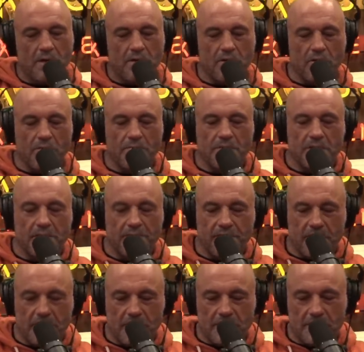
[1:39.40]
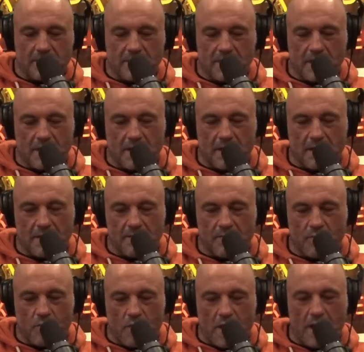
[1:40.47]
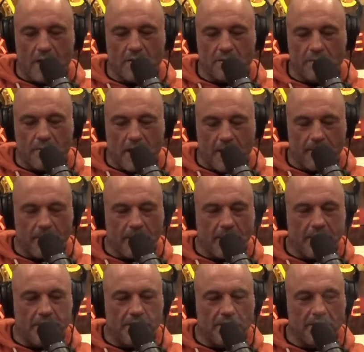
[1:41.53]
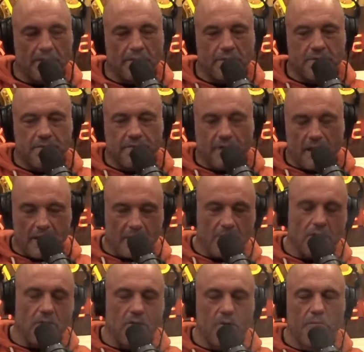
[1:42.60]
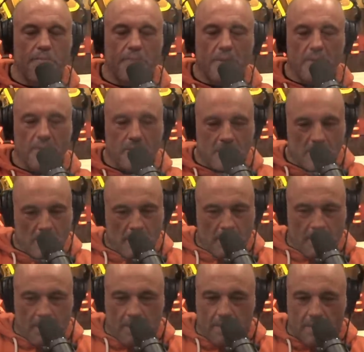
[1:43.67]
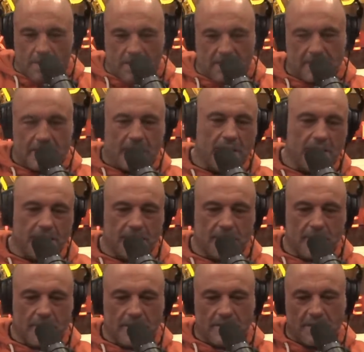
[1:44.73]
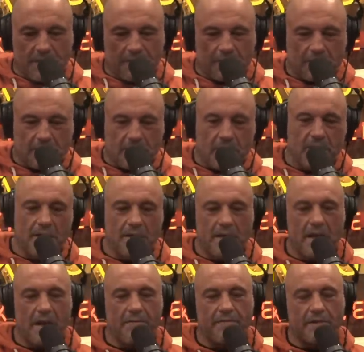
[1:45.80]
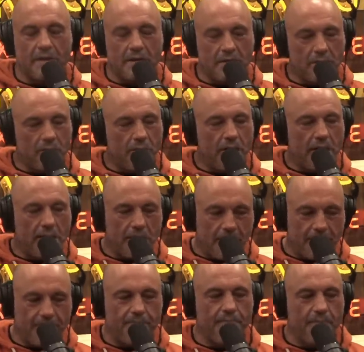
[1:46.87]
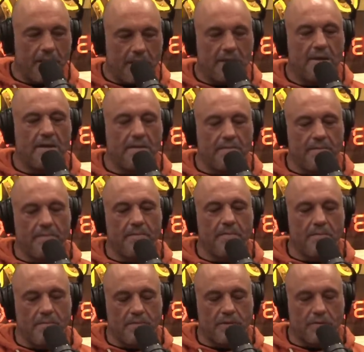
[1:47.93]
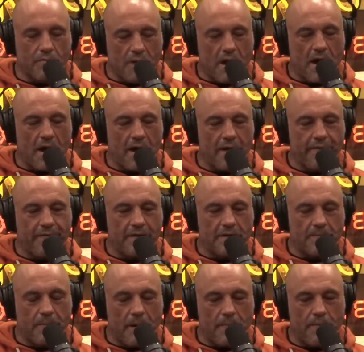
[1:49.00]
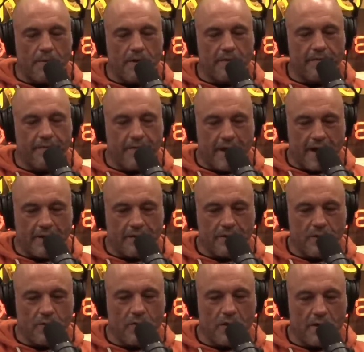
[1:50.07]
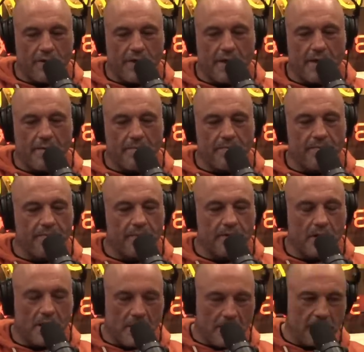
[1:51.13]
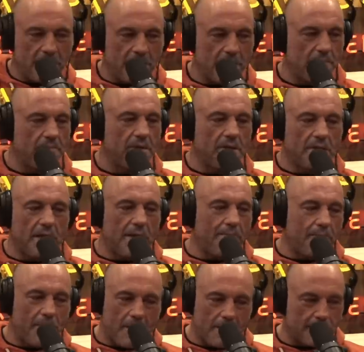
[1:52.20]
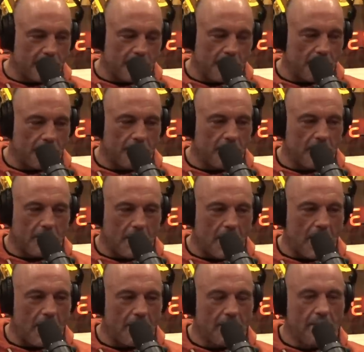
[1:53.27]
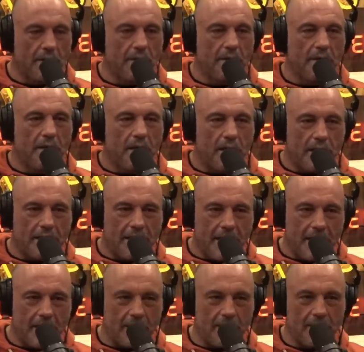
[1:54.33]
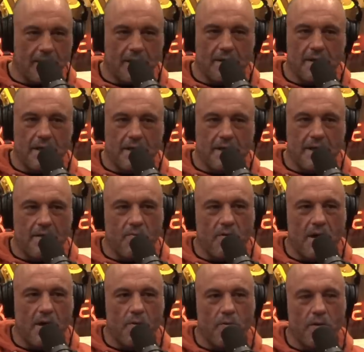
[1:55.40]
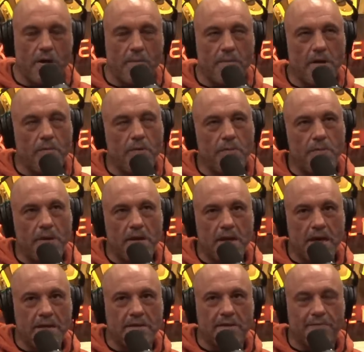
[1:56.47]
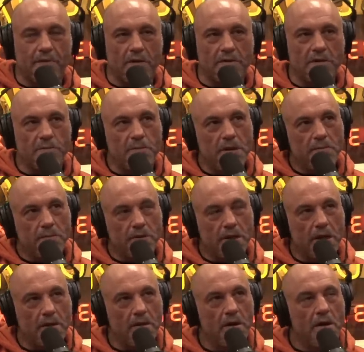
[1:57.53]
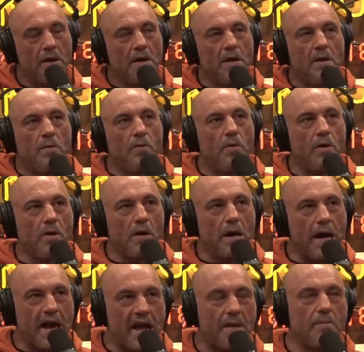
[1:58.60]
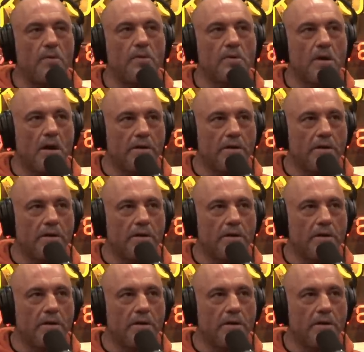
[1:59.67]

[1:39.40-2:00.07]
in terms of these uh, wild populations of antelope and gazelles and all these different things they hunt in Africa, the way they've made them thrive is by putting value on them to hunt them. And that bothers people a lot. It does. And I get it. Yeah. I, I, get why it would. I mean, it would be nice if all these people that where animal